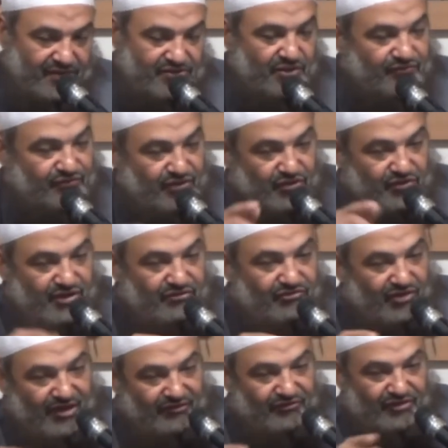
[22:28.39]
So if you
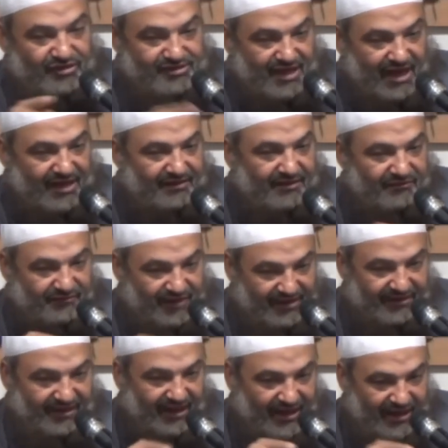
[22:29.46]
did not recite the
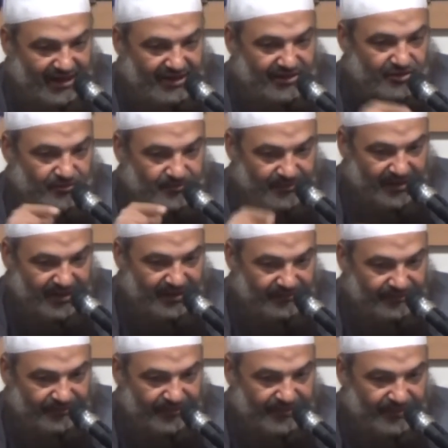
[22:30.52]
Fatiha in your
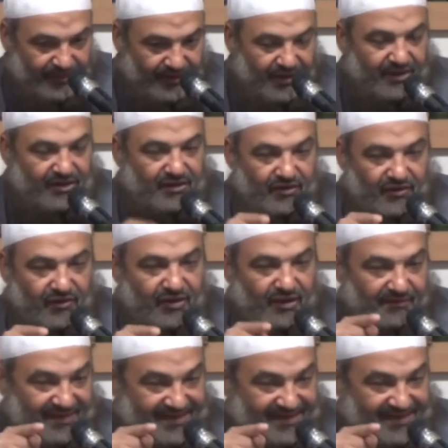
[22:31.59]
prayer, you will